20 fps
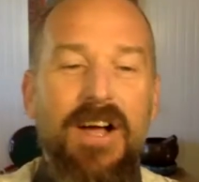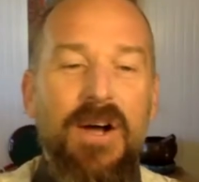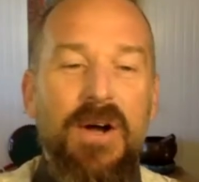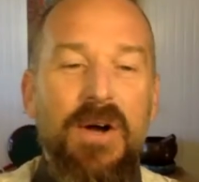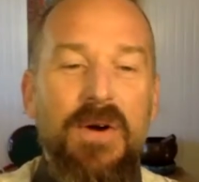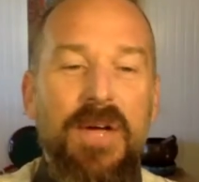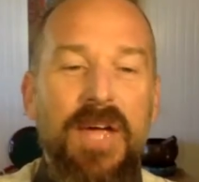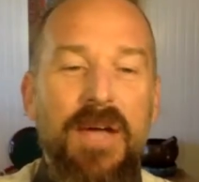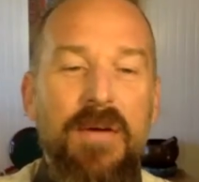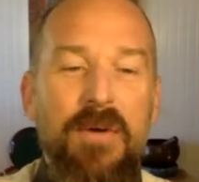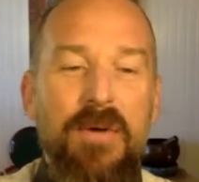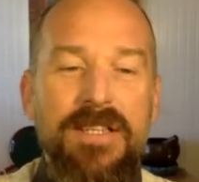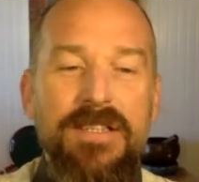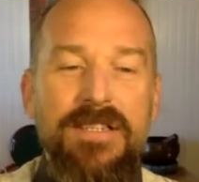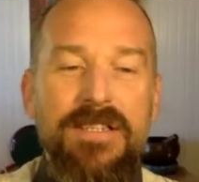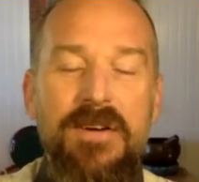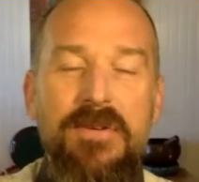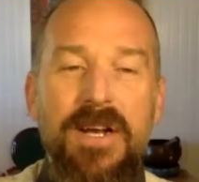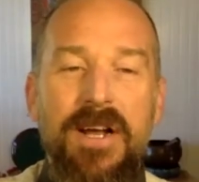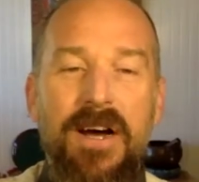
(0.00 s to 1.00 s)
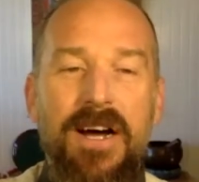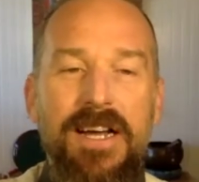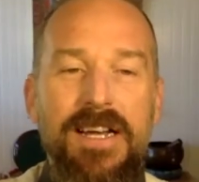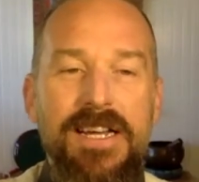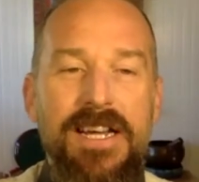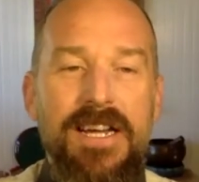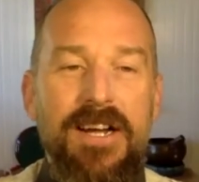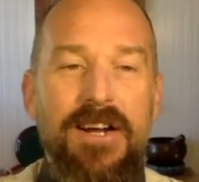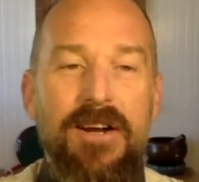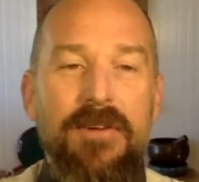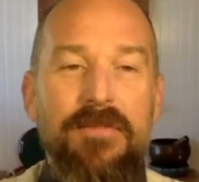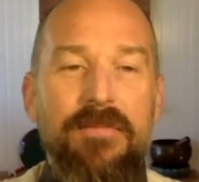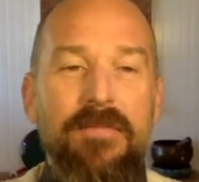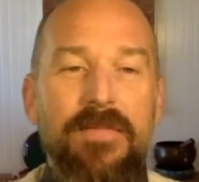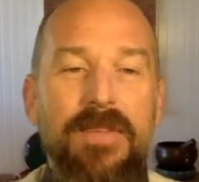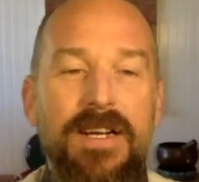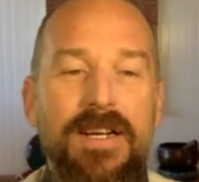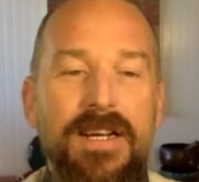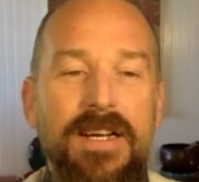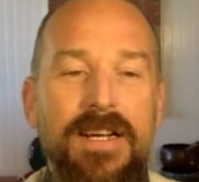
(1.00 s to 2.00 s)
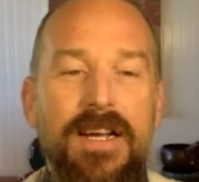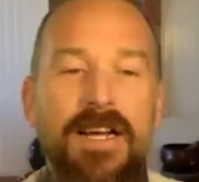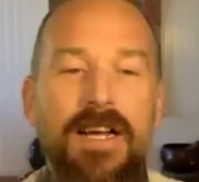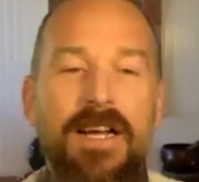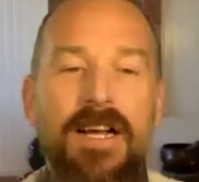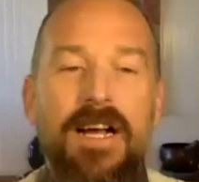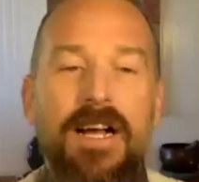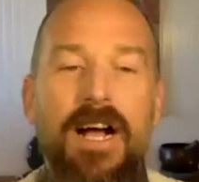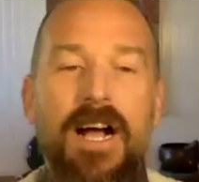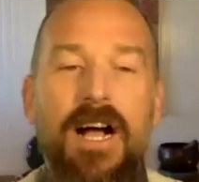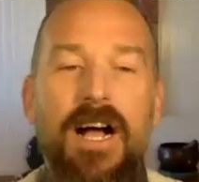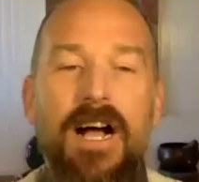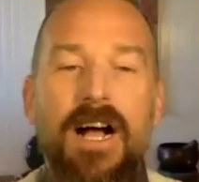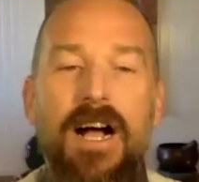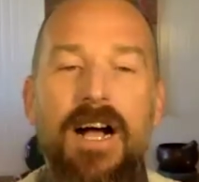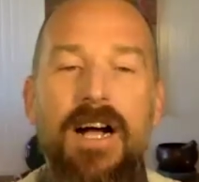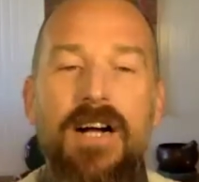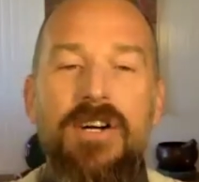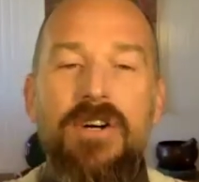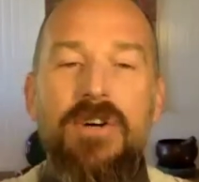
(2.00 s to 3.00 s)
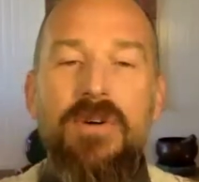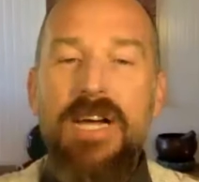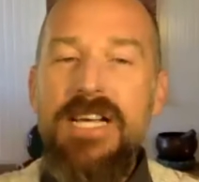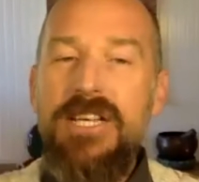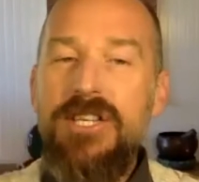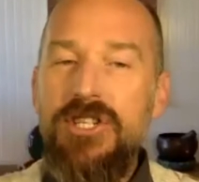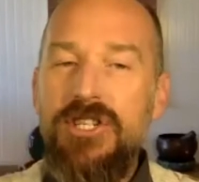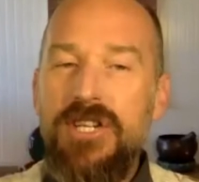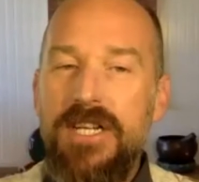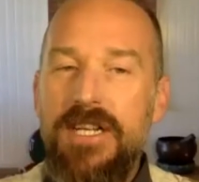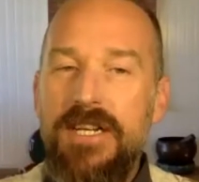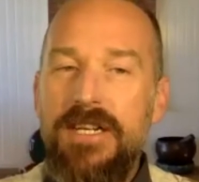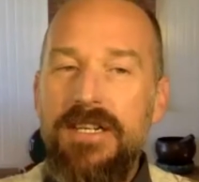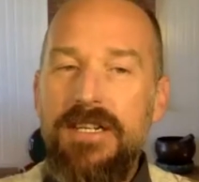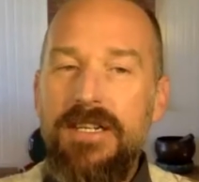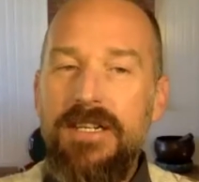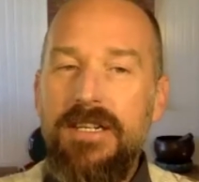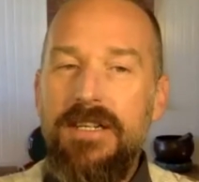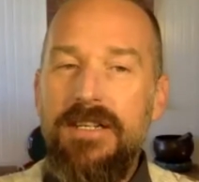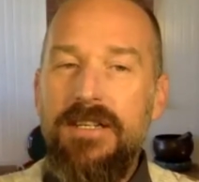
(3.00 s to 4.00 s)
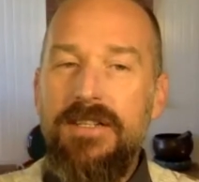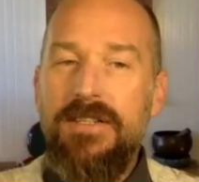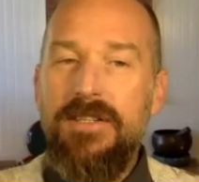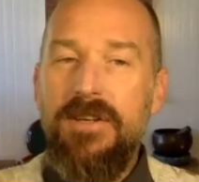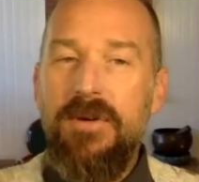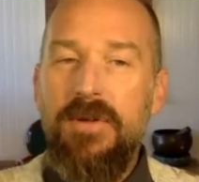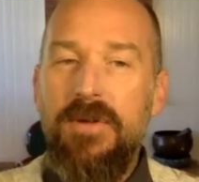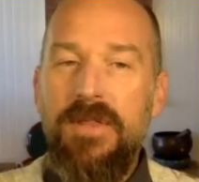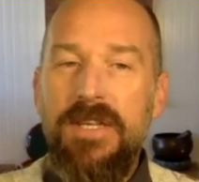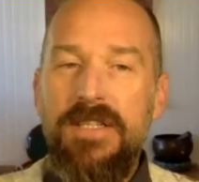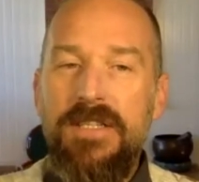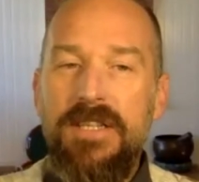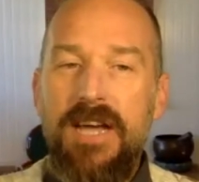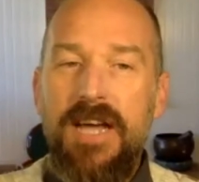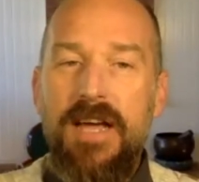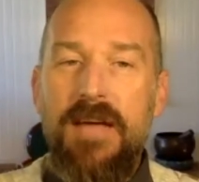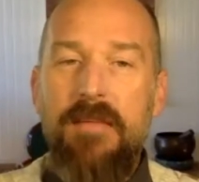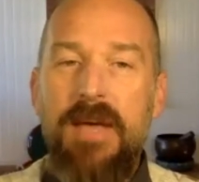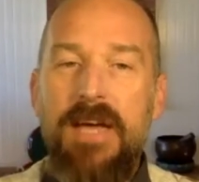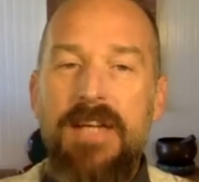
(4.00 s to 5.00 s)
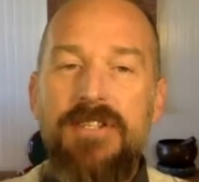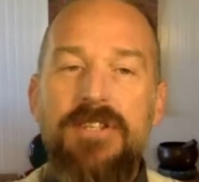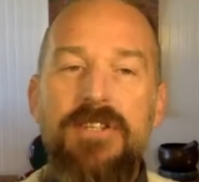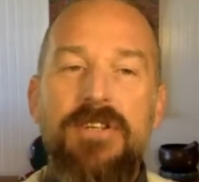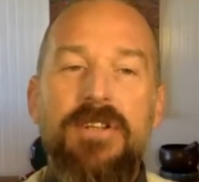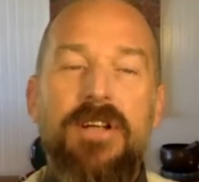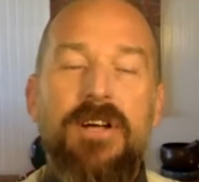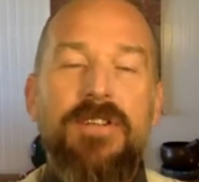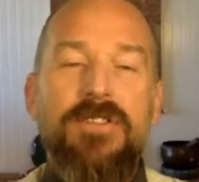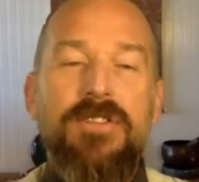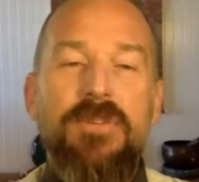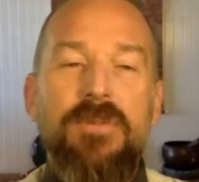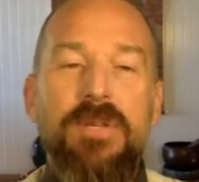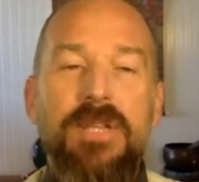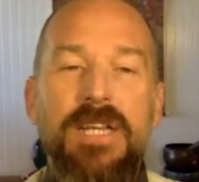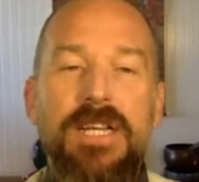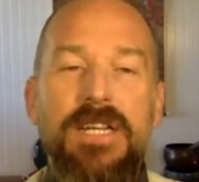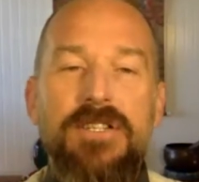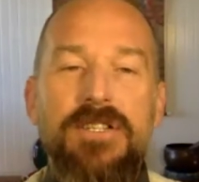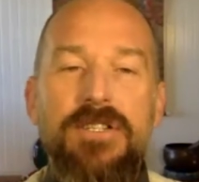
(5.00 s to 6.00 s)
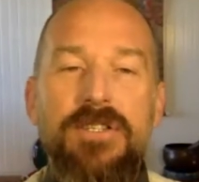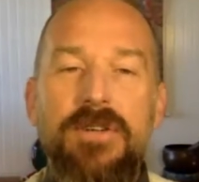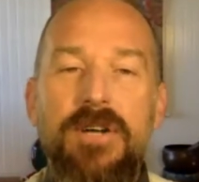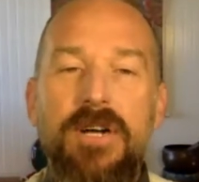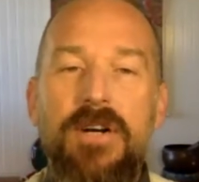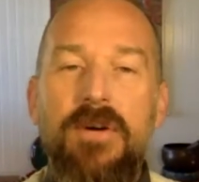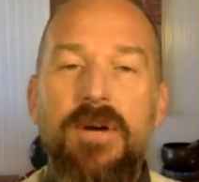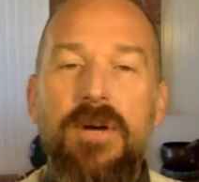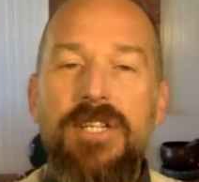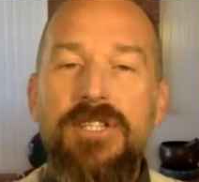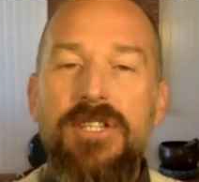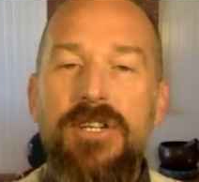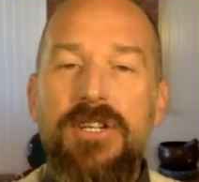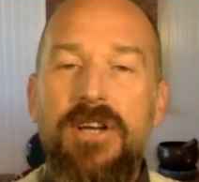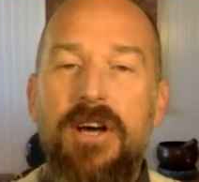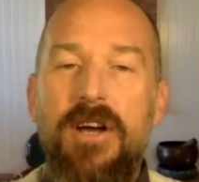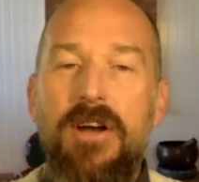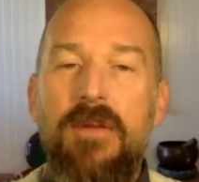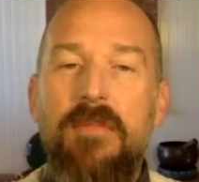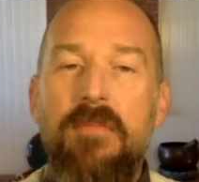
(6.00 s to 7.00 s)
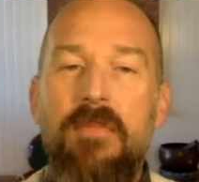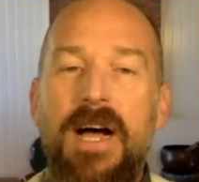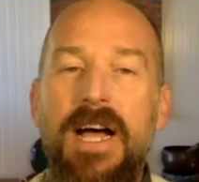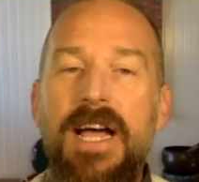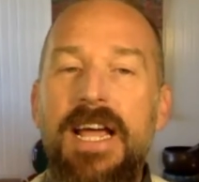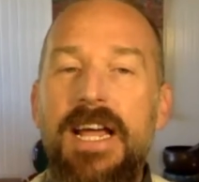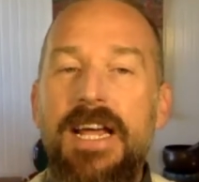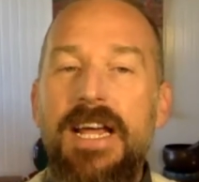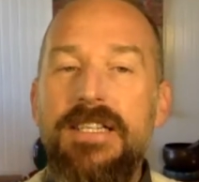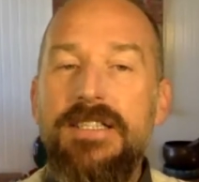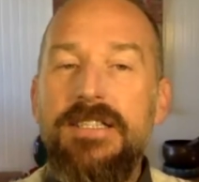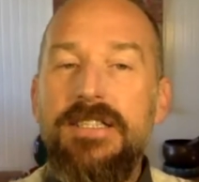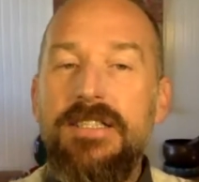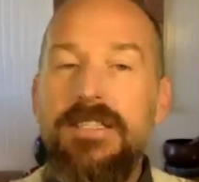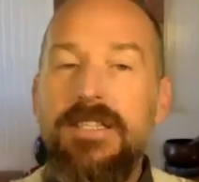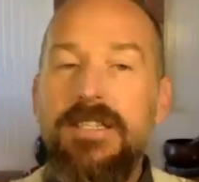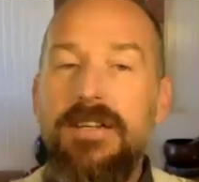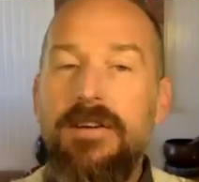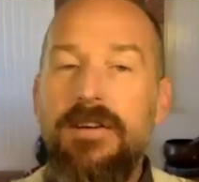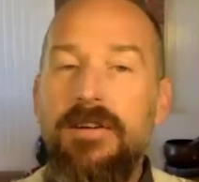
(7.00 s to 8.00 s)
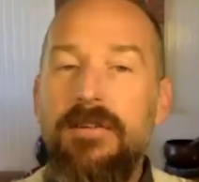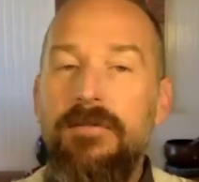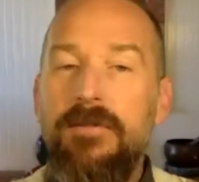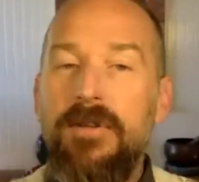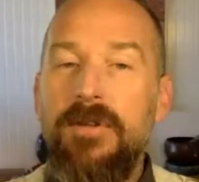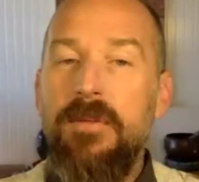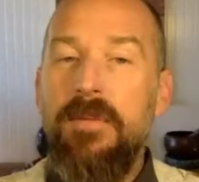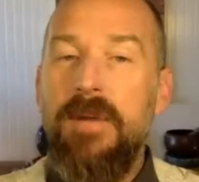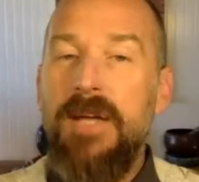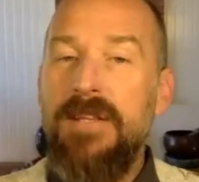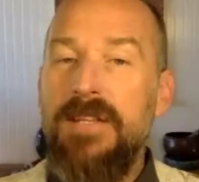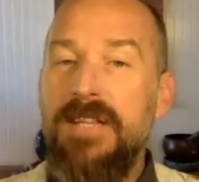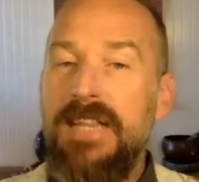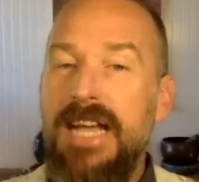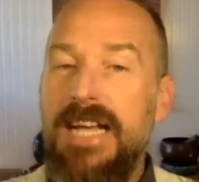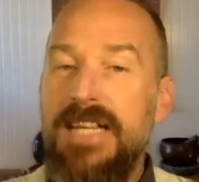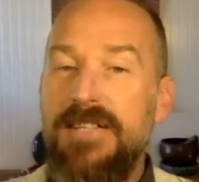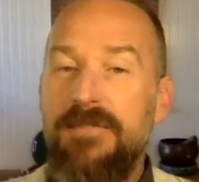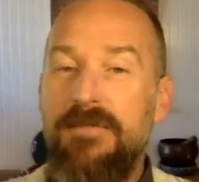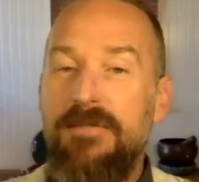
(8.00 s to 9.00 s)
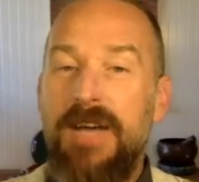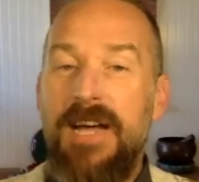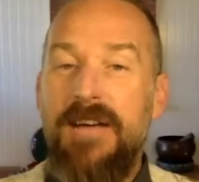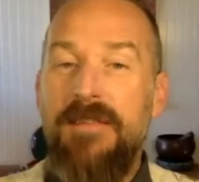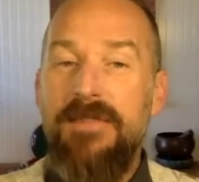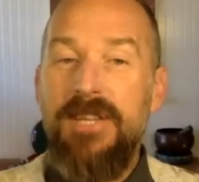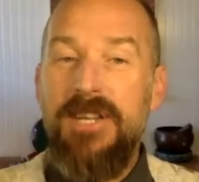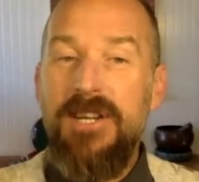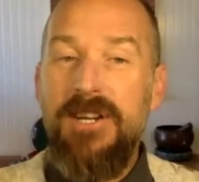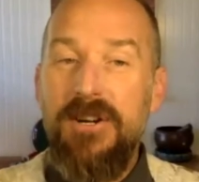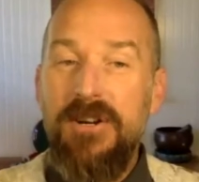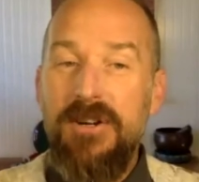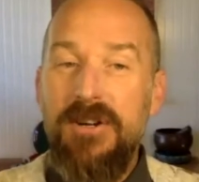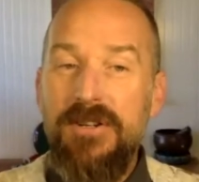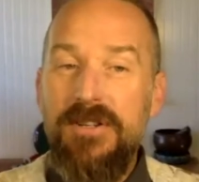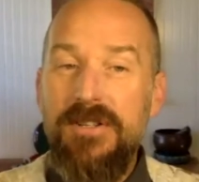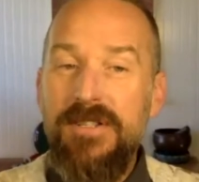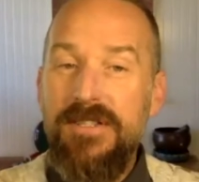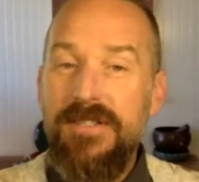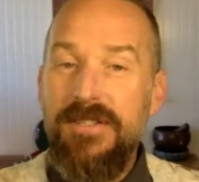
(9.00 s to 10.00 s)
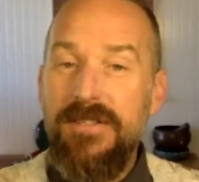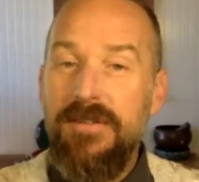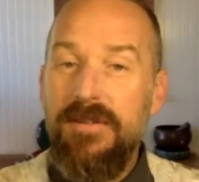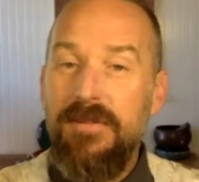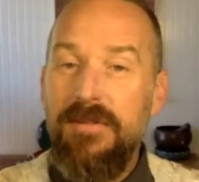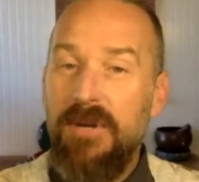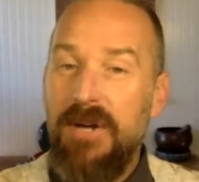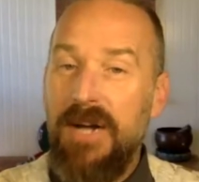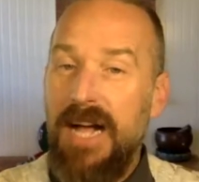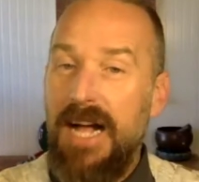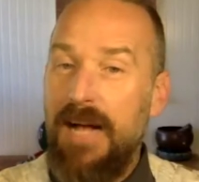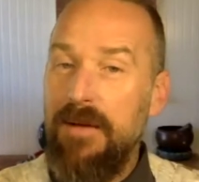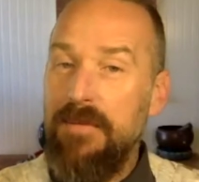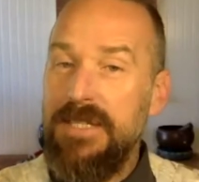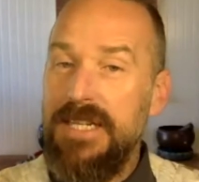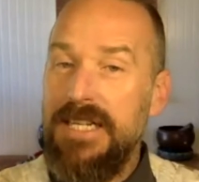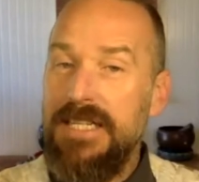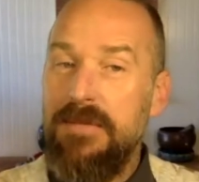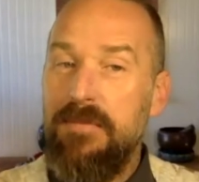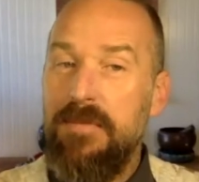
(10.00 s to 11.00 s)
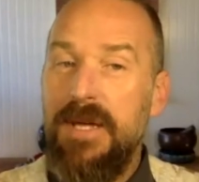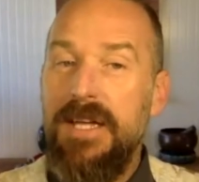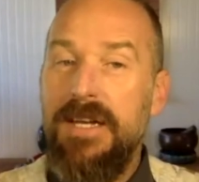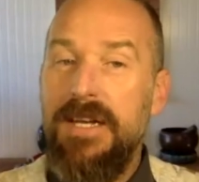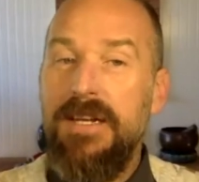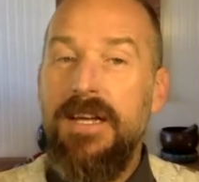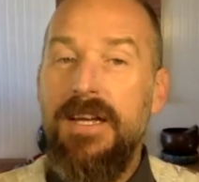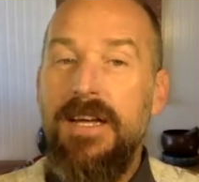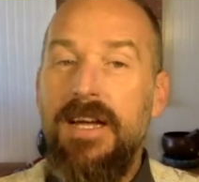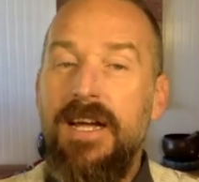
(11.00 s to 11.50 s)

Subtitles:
Okay, what's going on here? A question, so this I imagine you'll also relate to, a question on our minds for about the last 5 years, perhaps, has been,